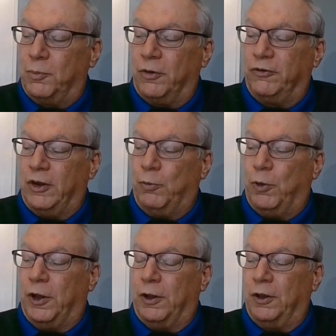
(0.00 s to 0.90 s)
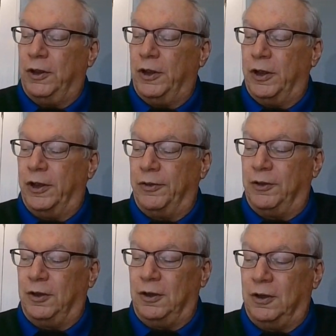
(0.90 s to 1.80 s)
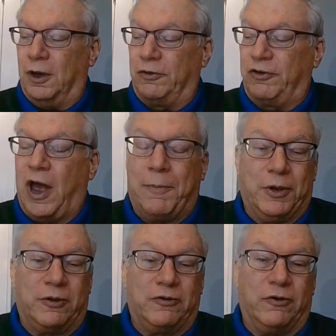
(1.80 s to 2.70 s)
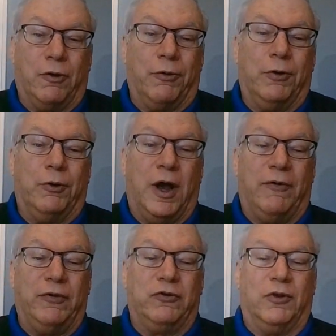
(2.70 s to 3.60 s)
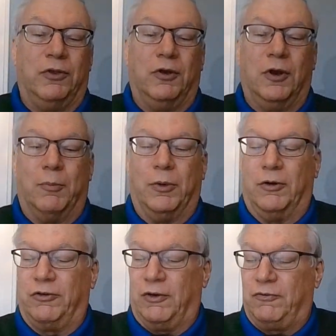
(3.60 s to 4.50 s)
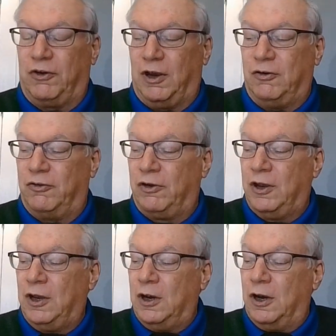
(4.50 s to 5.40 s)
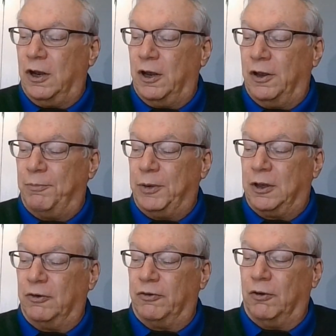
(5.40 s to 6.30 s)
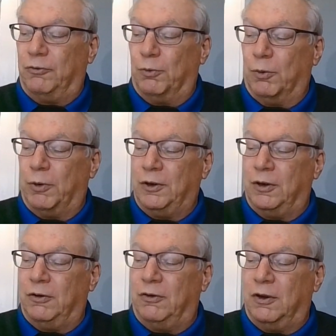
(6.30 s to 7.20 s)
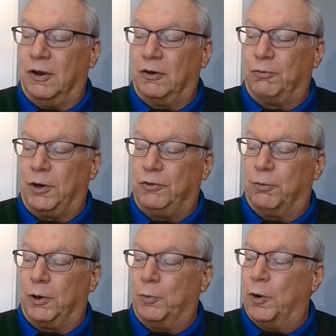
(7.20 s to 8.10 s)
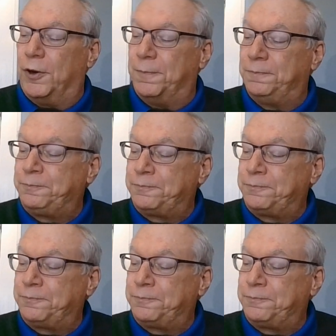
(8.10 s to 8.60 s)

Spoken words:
present well the topics, although obviously the numbers have changed because those were written in 2021.